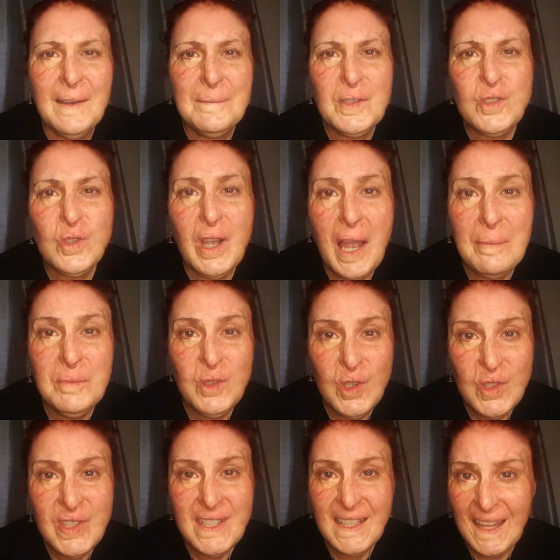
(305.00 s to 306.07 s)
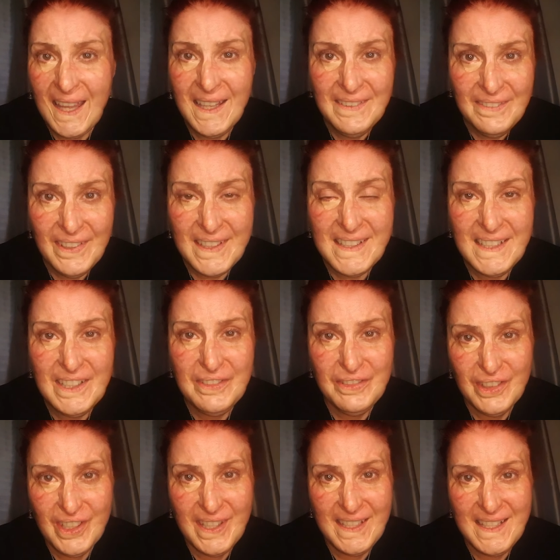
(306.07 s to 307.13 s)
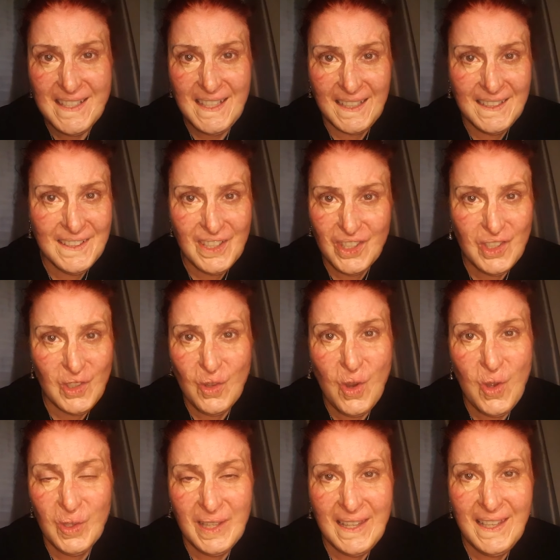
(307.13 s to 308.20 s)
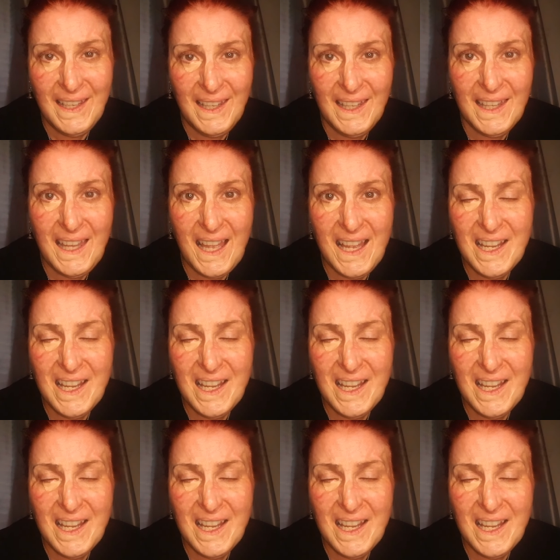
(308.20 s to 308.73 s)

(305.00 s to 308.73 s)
So I'm used to getting fitted for these things. It's not like